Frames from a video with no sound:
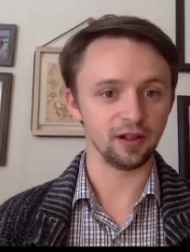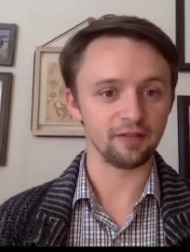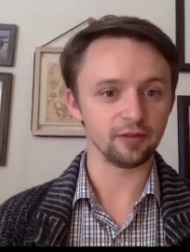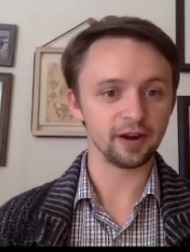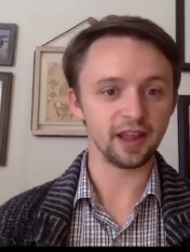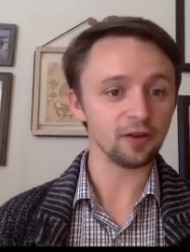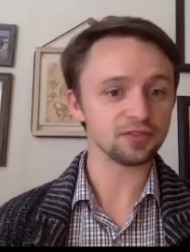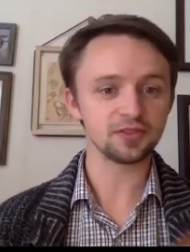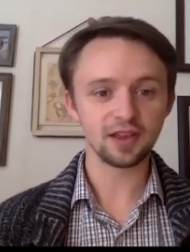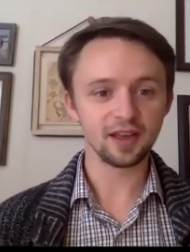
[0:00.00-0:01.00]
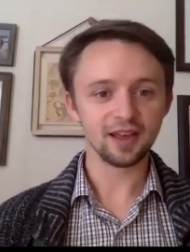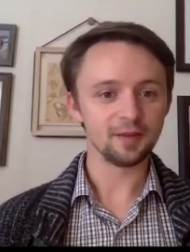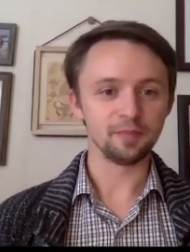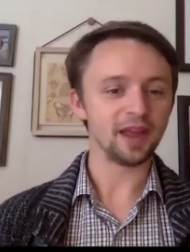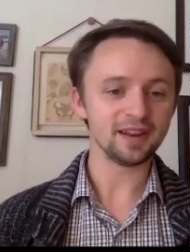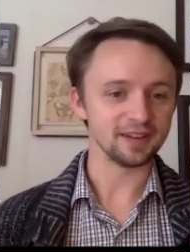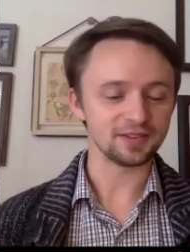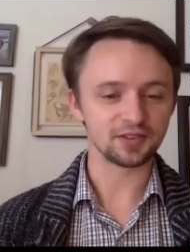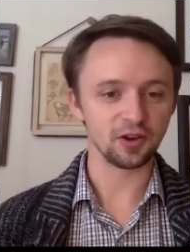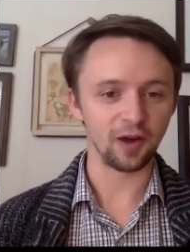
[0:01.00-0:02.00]
Everybody else made it.
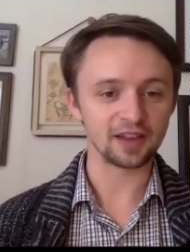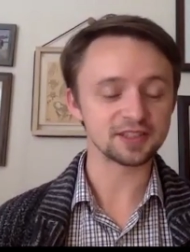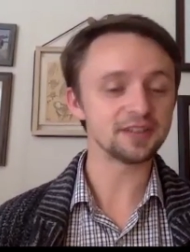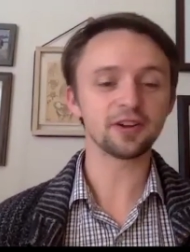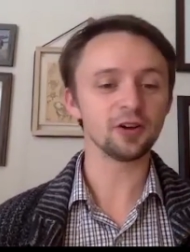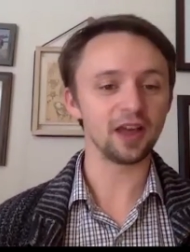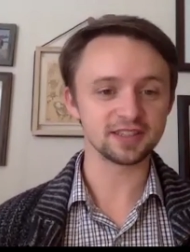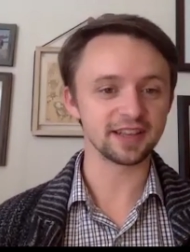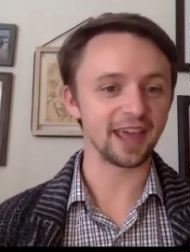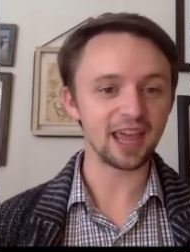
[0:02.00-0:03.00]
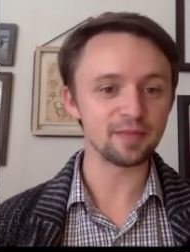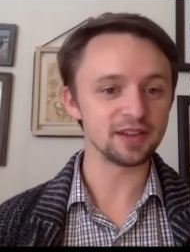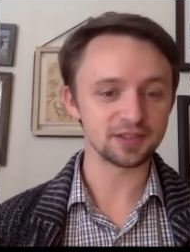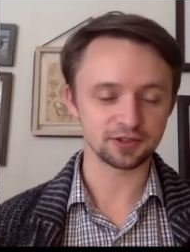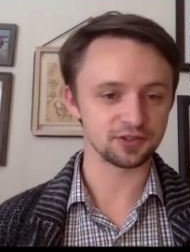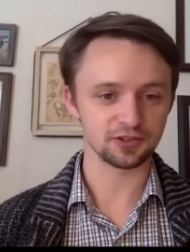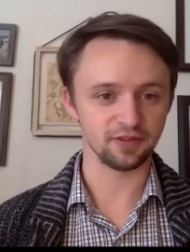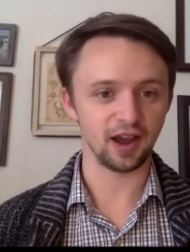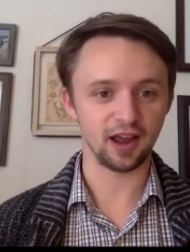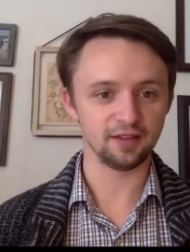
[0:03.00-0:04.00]
So, as difficult as the game is to
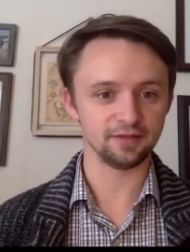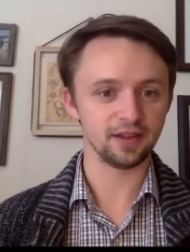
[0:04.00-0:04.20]
survive,